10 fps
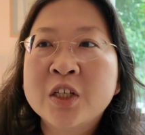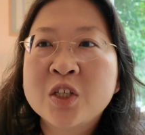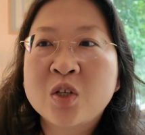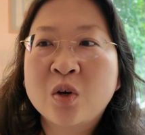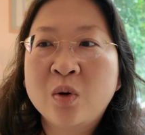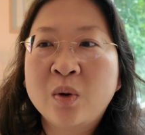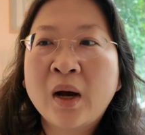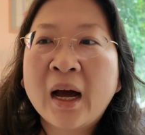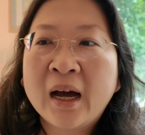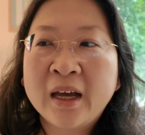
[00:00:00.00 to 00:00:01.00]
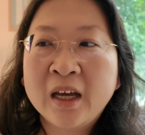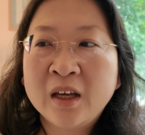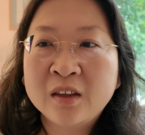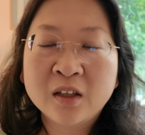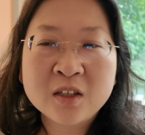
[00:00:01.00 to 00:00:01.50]
So
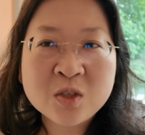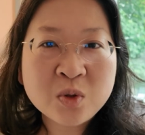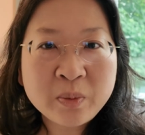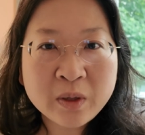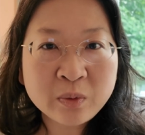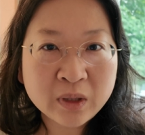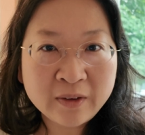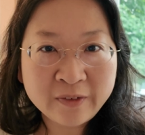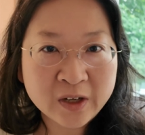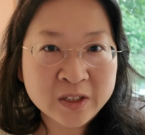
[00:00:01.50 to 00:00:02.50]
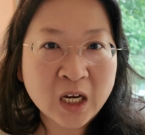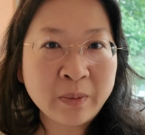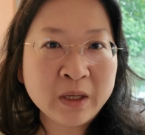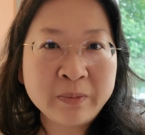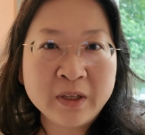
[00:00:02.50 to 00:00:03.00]
I thought this could be a really fun
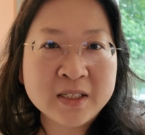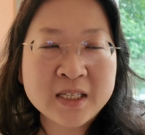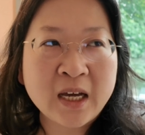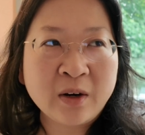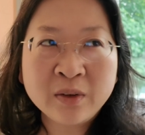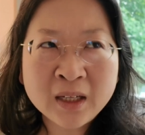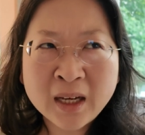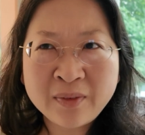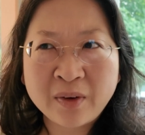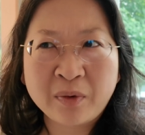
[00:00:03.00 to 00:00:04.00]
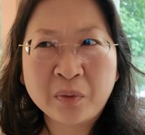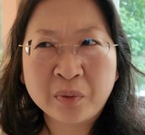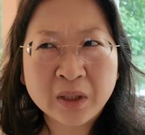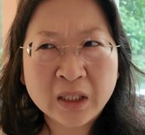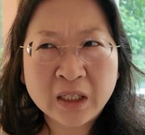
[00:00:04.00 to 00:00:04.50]
topic because I don't think I've ever
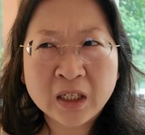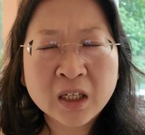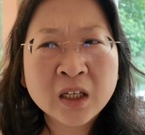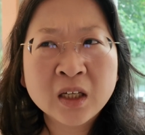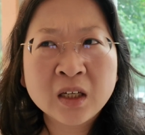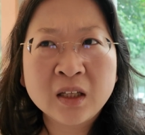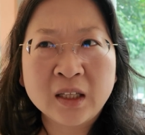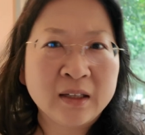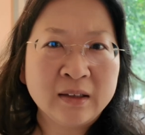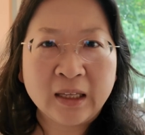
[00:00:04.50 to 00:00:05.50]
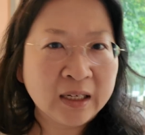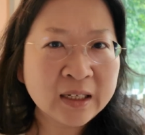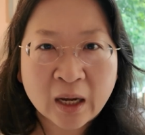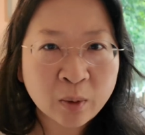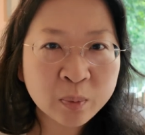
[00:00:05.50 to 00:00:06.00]
really laid
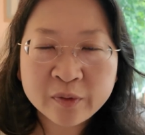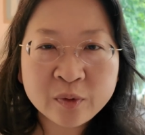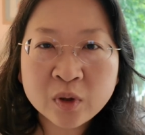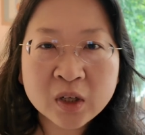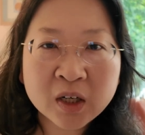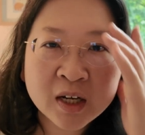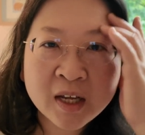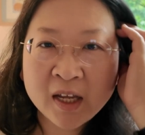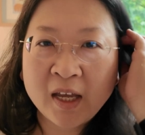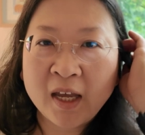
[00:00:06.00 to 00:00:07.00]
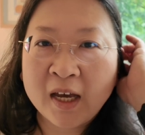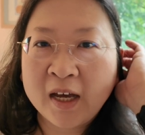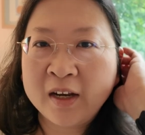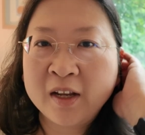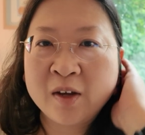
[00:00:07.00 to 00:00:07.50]
it out before.
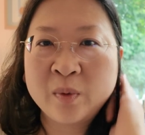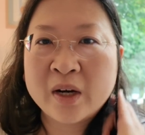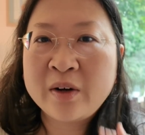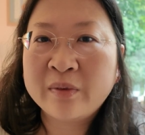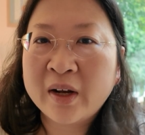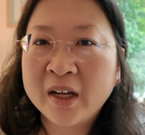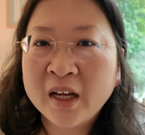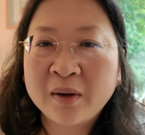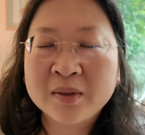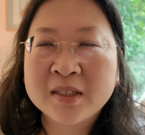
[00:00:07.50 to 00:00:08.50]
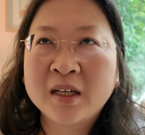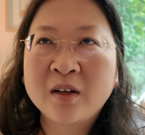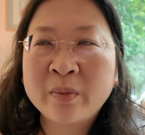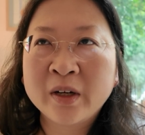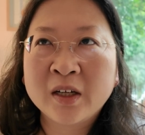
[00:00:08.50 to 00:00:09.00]
And when I read it, I was like,
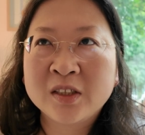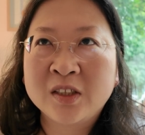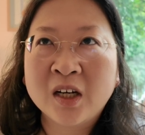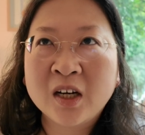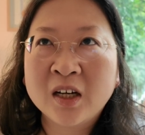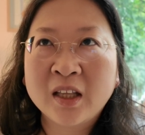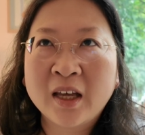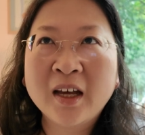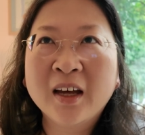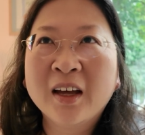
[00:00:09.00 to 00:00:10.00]
oh my gosh, duh. Like